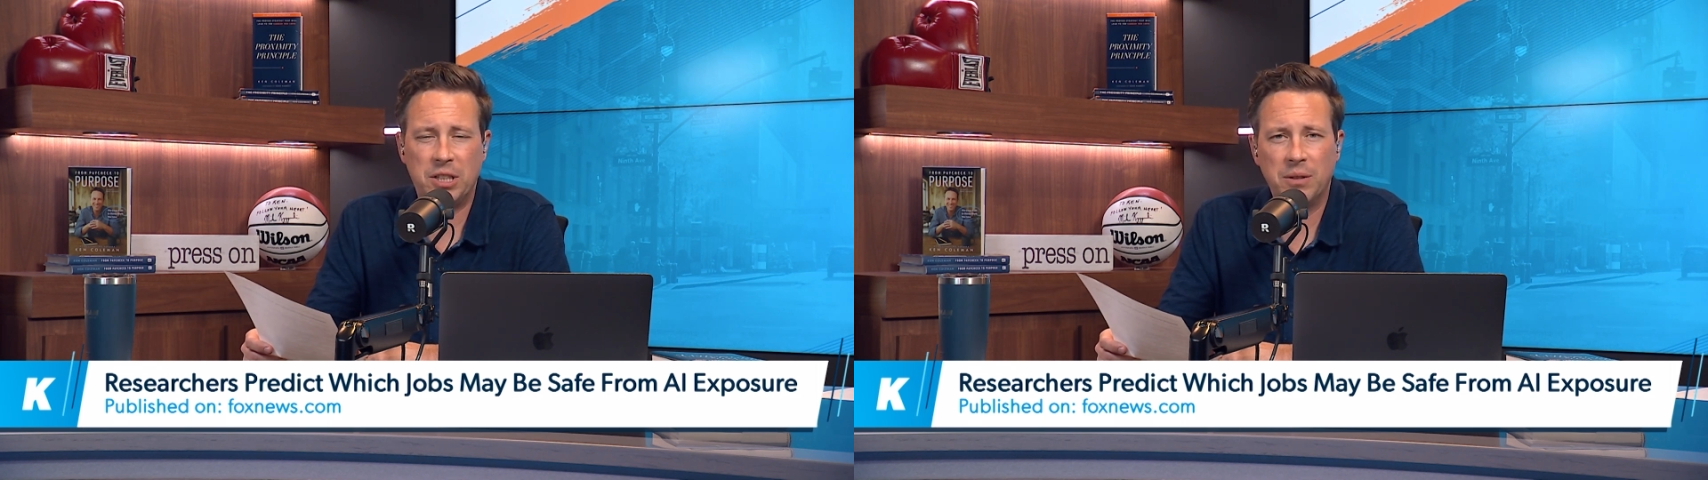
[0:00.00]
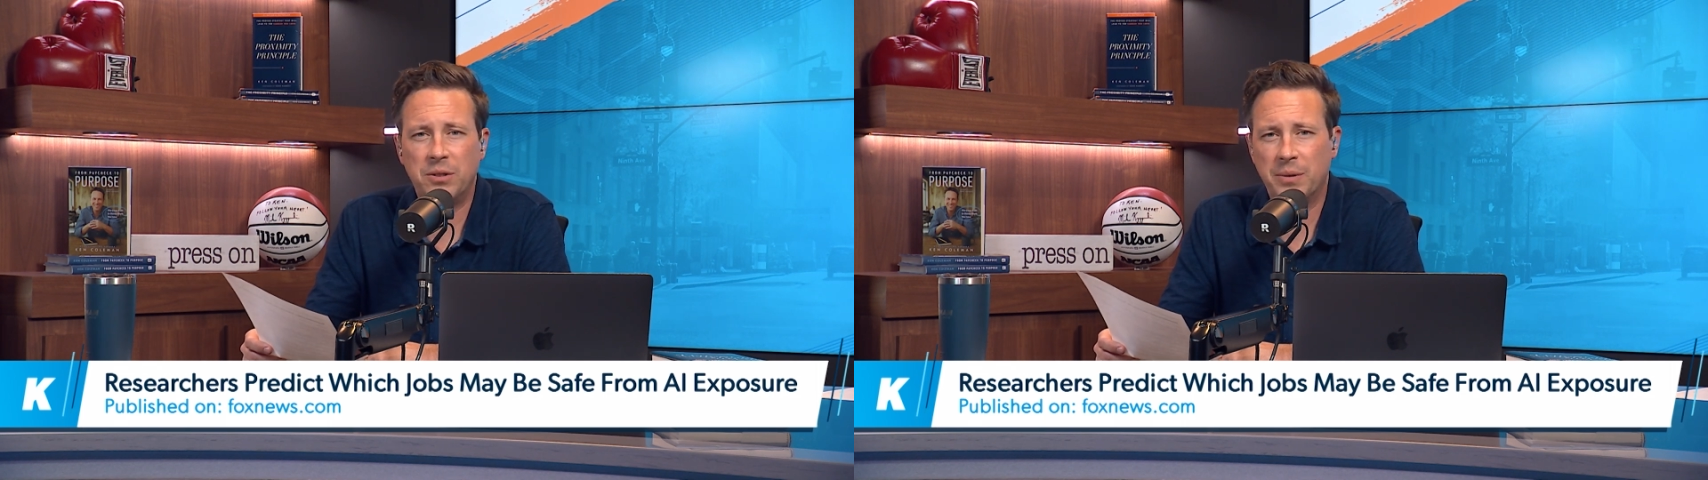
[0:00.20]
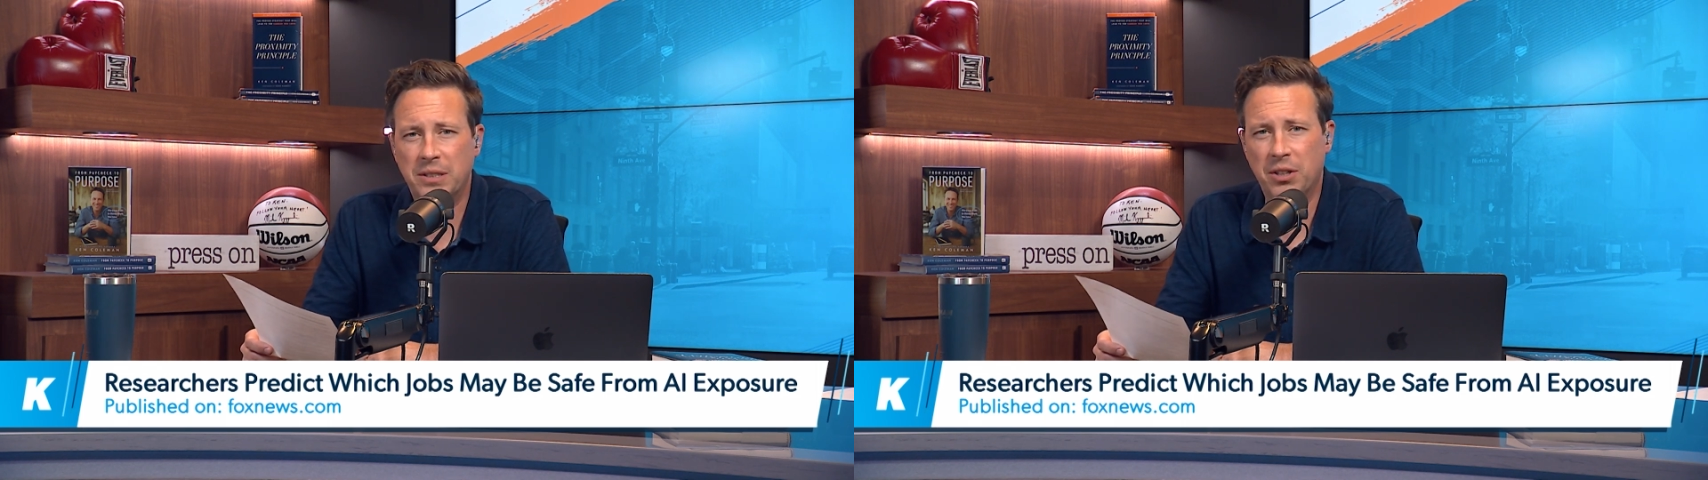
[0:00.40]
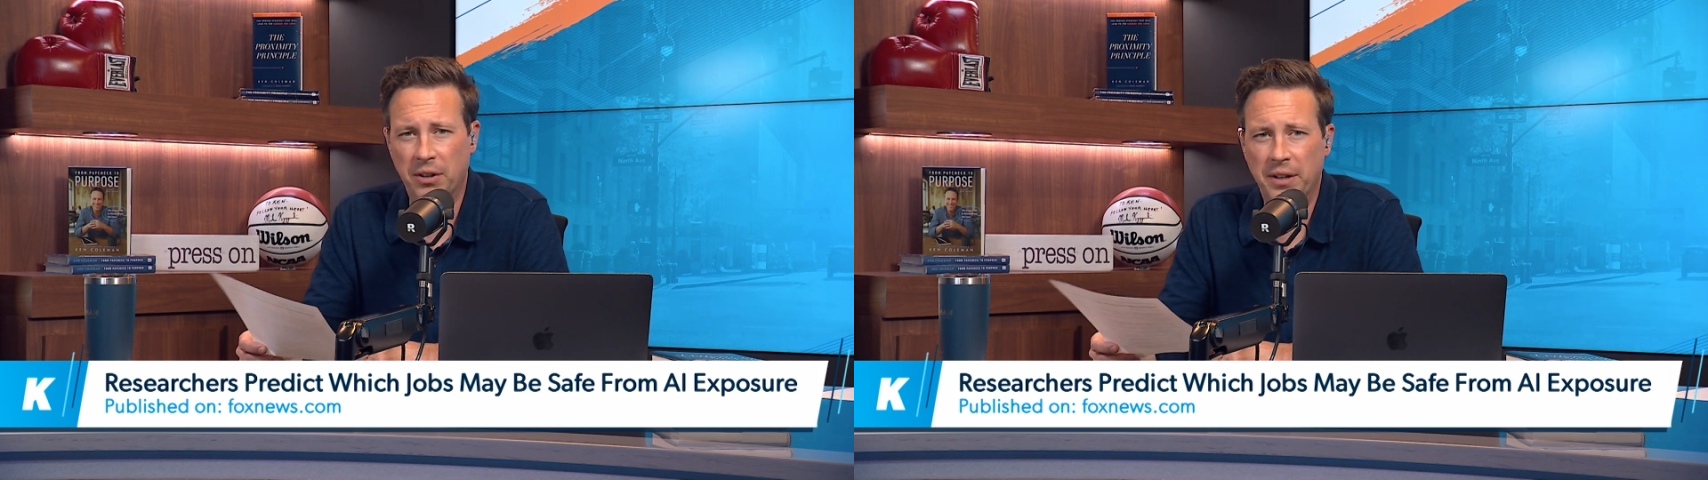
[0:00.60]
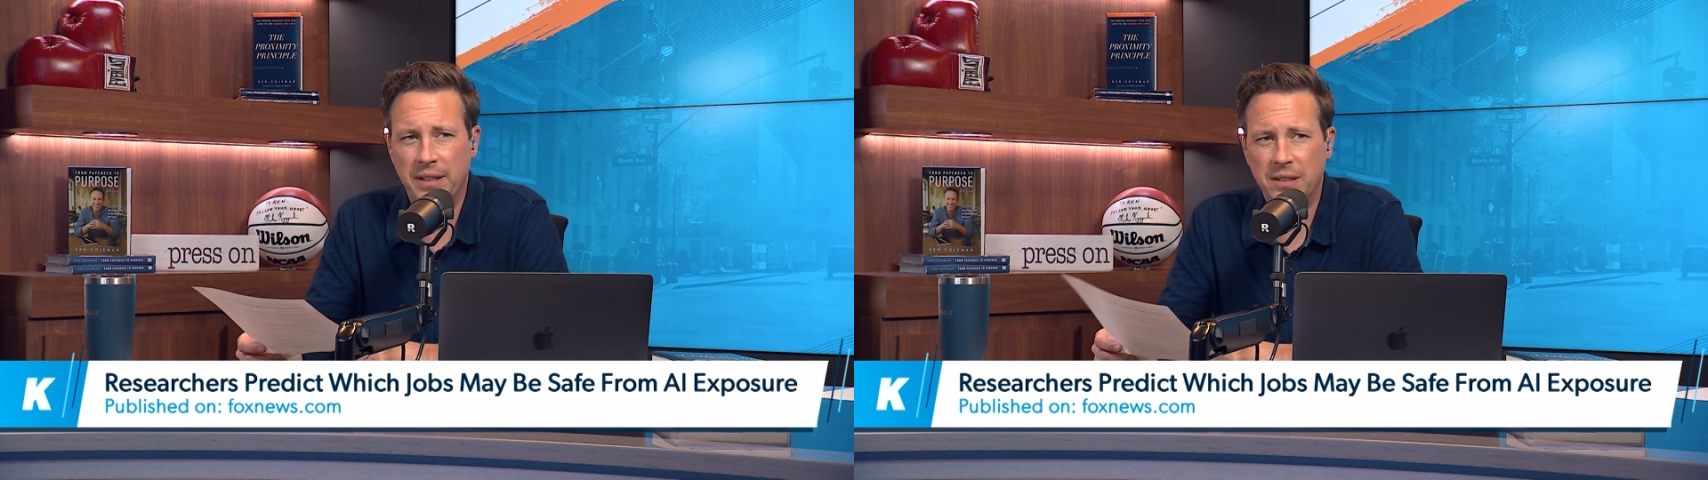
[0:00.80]
you know what the
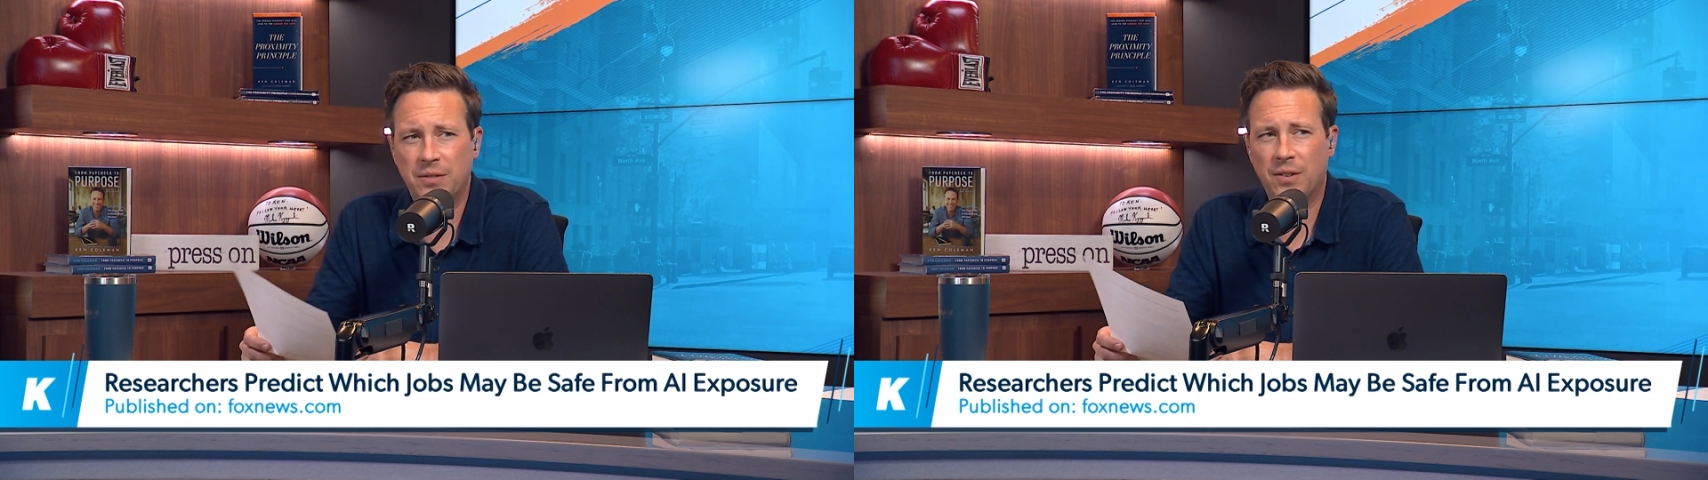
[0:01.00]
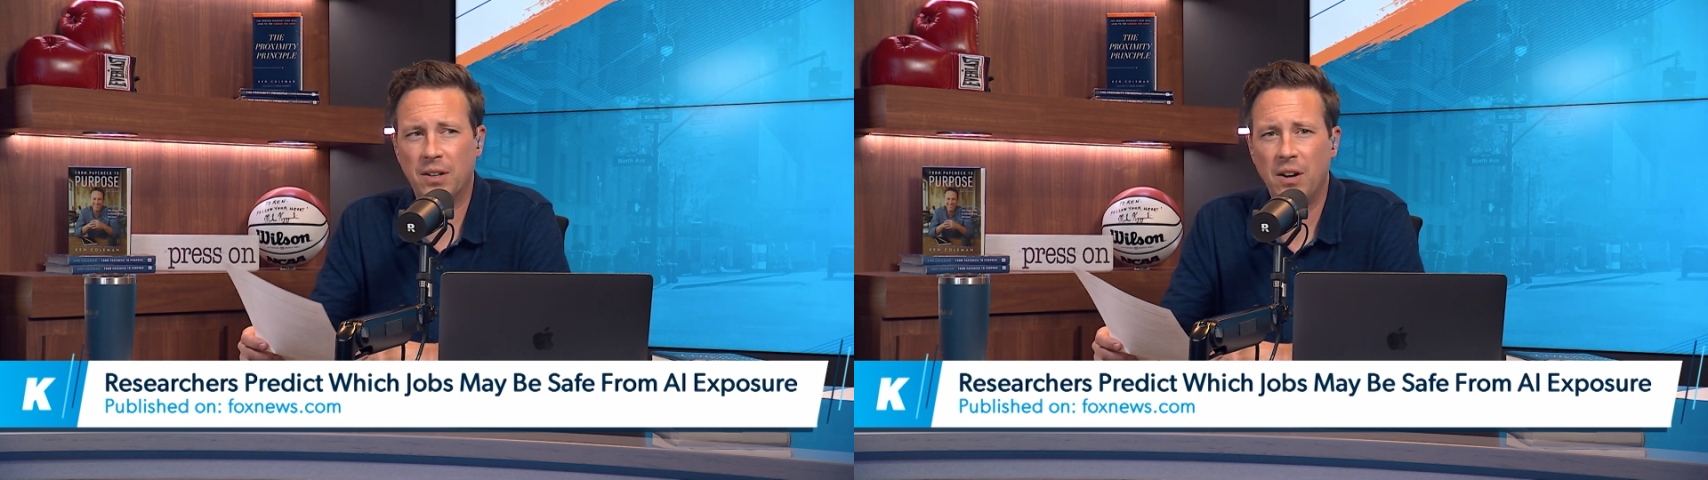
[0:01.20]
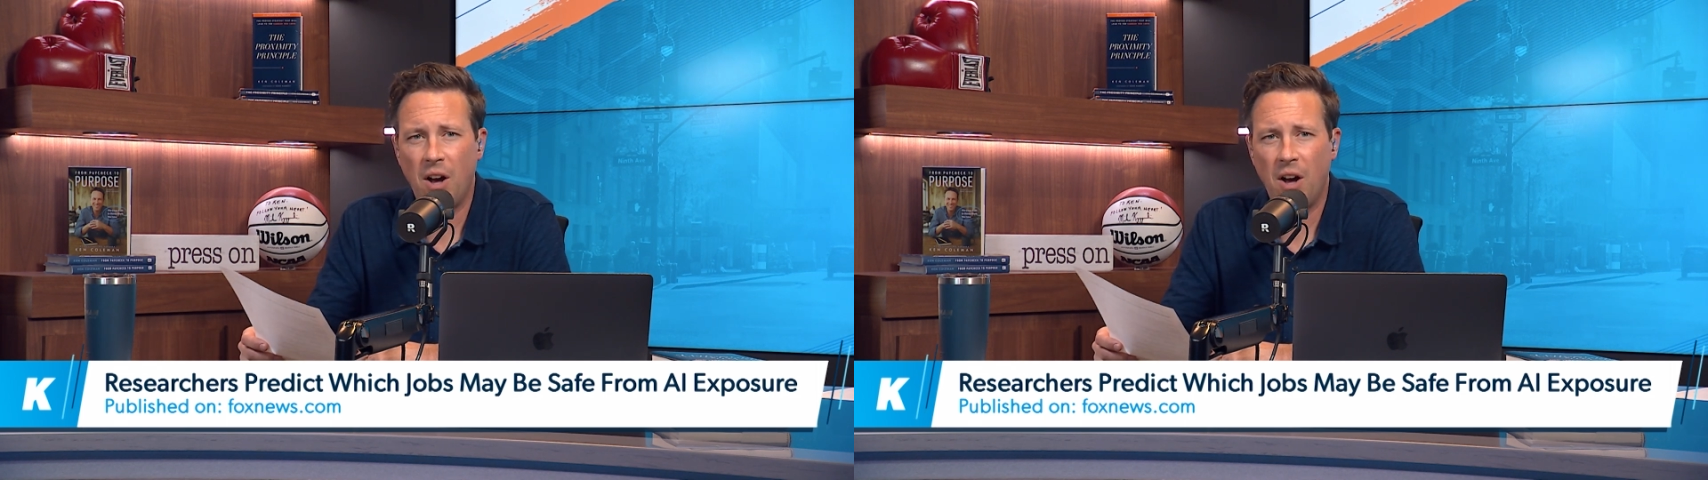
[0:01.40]
return is for